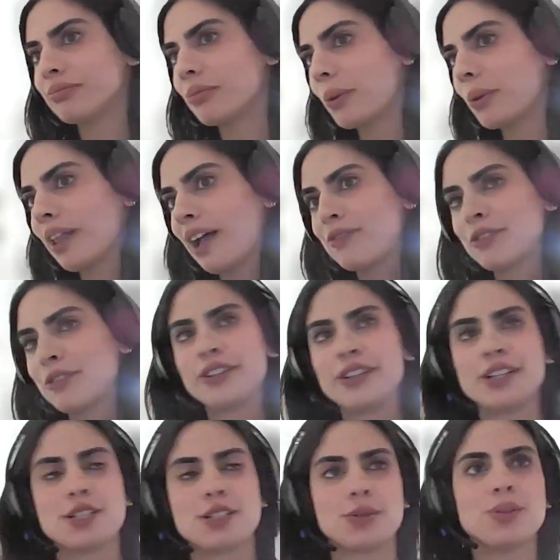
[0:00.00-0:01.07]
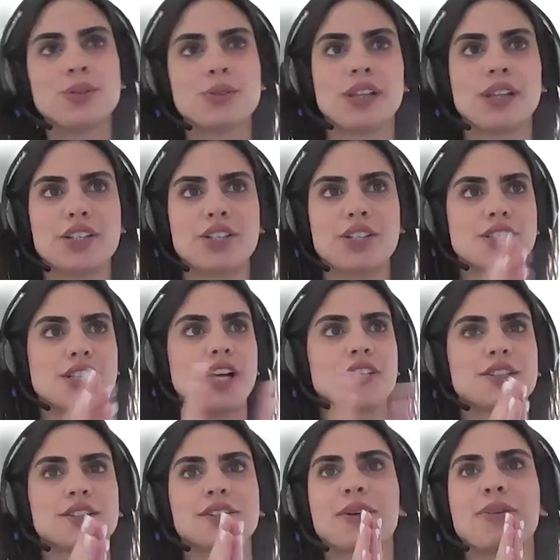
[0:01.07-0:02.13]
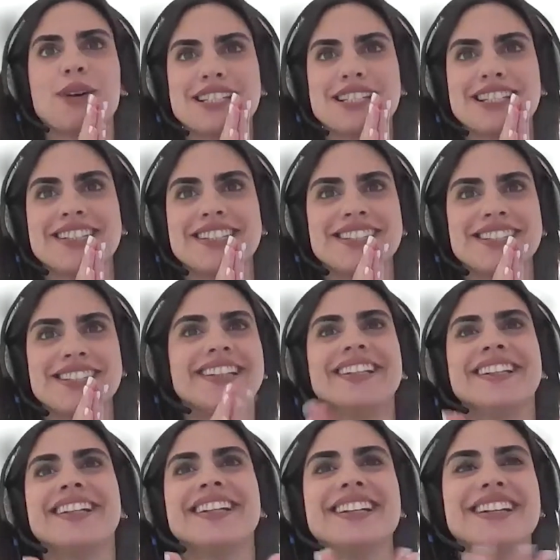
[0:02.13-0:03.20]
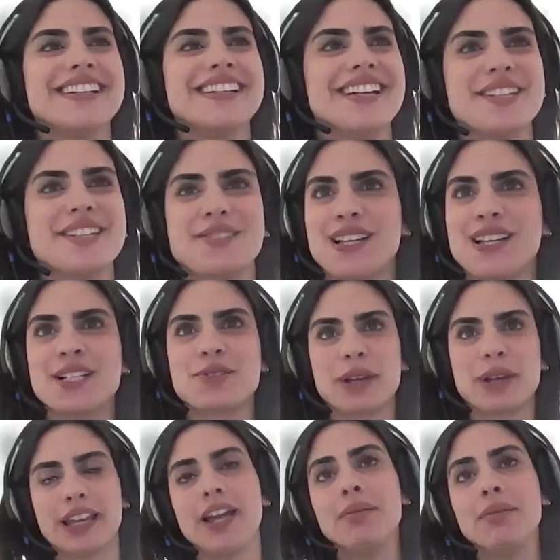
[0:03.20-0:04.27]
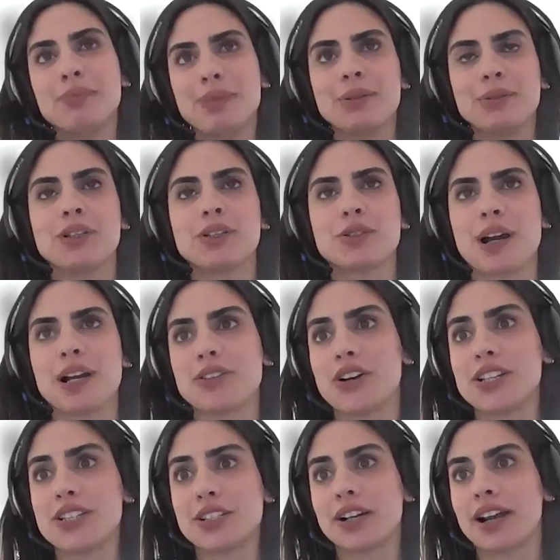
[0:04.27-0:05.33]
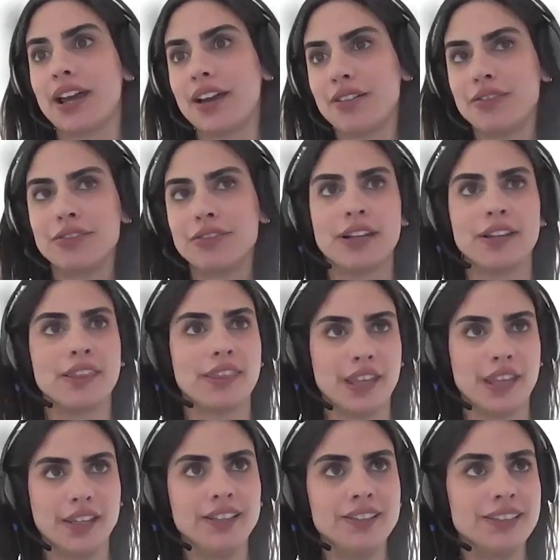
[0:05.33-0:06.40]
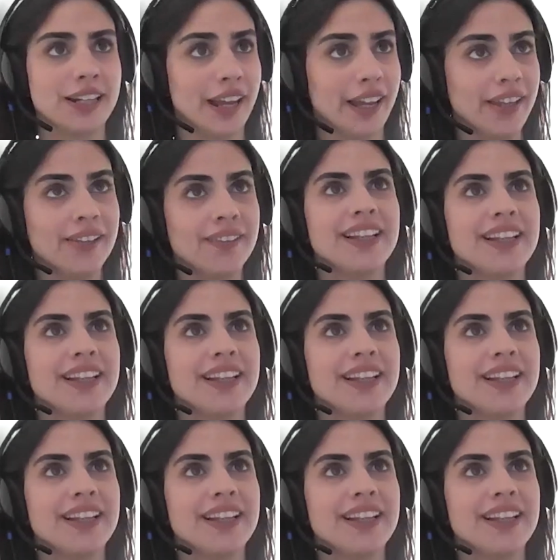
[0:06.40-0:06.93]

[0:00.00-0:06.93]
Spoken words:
We'll have to finish soon, so let's just answer the questions as fast as we can, but we'll try to answer everything today.